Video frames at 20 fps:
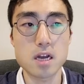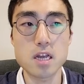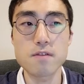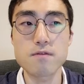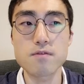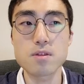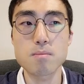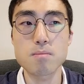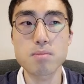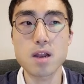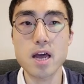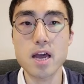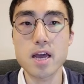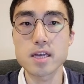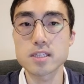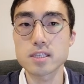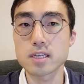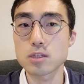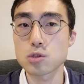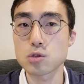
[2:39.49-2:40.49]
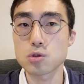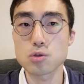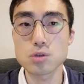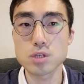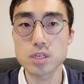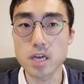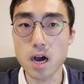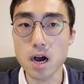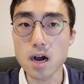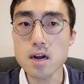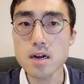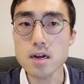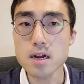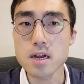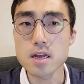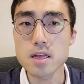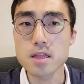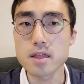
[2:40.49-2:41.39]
if the players are too young,